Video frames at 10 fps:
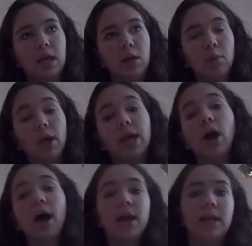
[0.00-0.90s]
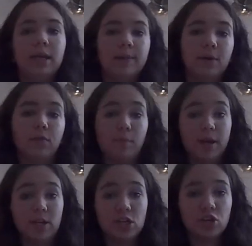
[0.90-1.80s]
well, I got an email from my
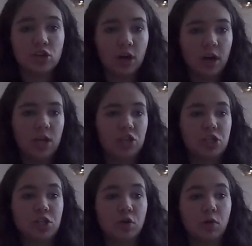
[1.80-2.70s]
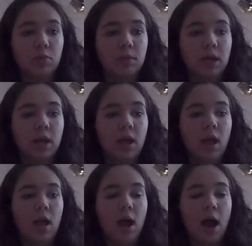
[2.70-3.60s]
teacher and she told me
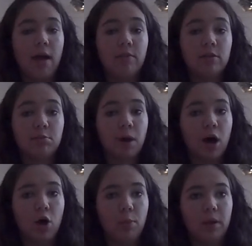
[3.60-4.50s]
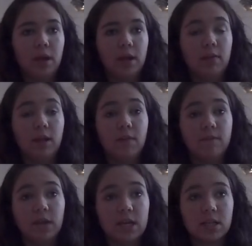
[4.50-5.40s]
I have a spot open in the
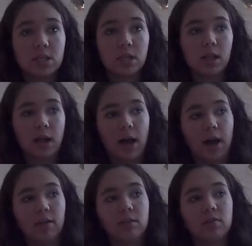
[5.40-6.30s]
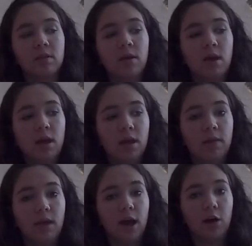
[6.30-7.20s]
advanced class, in
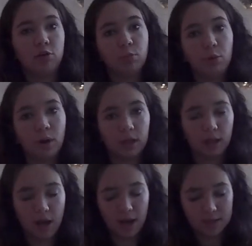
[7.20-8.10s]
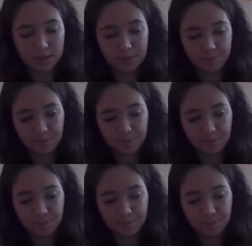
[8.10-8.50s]
the Algebra 1 class,